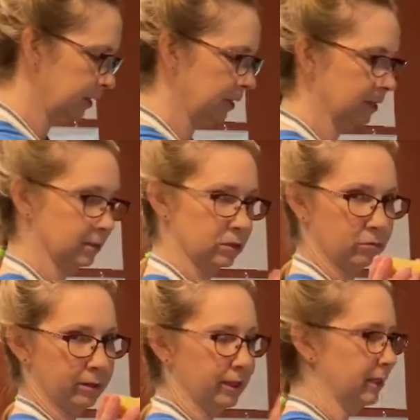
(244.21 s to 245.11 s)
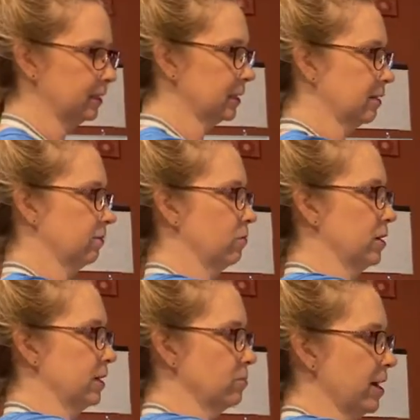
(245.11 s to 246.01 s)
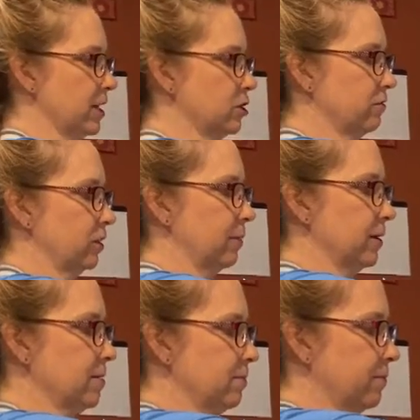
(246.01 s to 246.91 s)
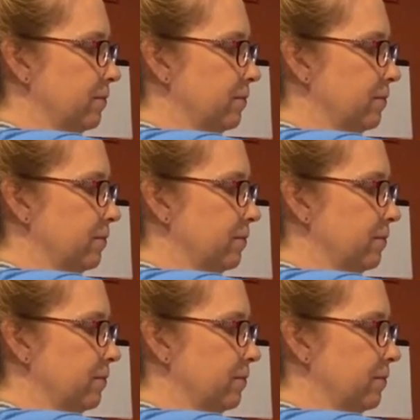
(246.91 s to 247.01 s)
A squeeze of 1 wedge of a lemon.